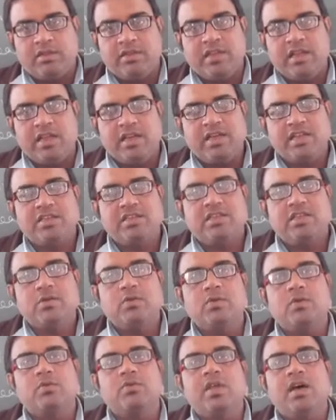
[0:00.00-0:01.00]
It is
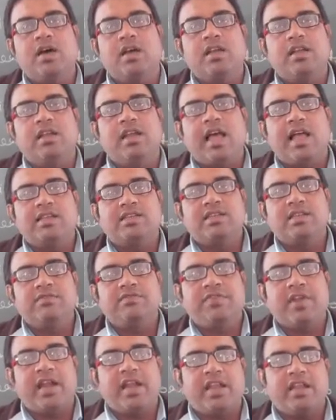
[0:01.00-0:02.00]
due to the elastic
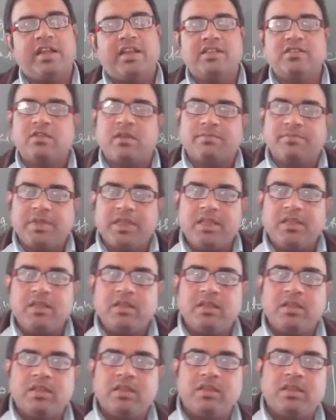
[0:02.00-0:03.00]
fatigueness of the
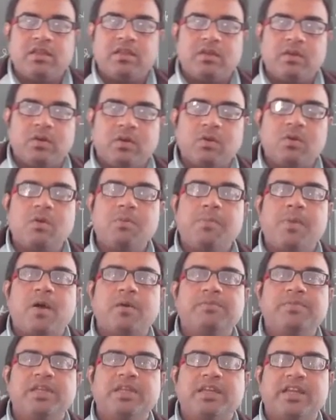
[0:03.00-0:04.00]
rope
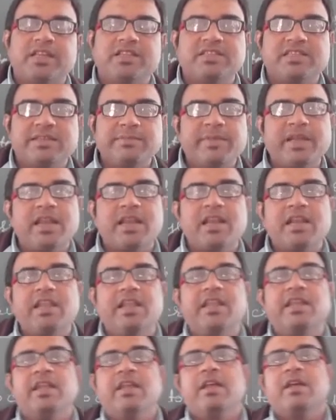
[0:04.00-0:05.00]
of the crane.
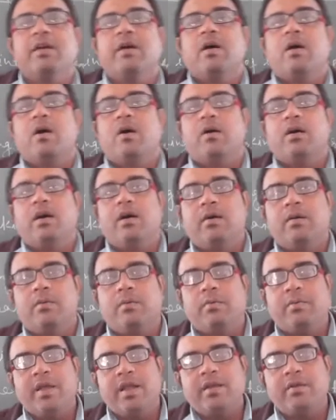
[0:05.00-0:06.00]
Similarly,
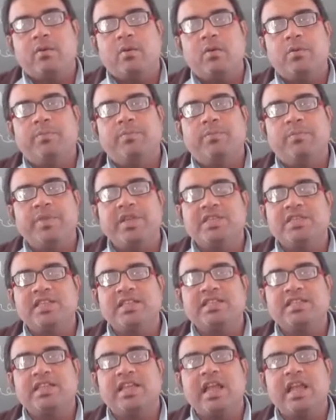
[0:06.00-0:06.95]
when bridges